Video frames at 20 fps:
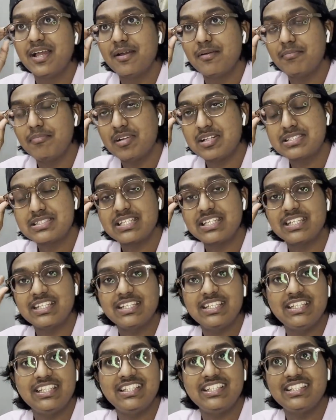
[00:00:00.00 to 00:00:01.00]
But
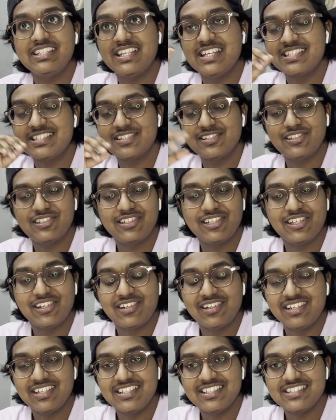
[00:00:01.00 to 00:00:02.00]
suddenly a circular
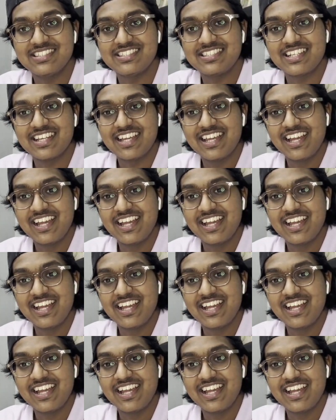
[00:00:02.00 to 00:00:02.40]
released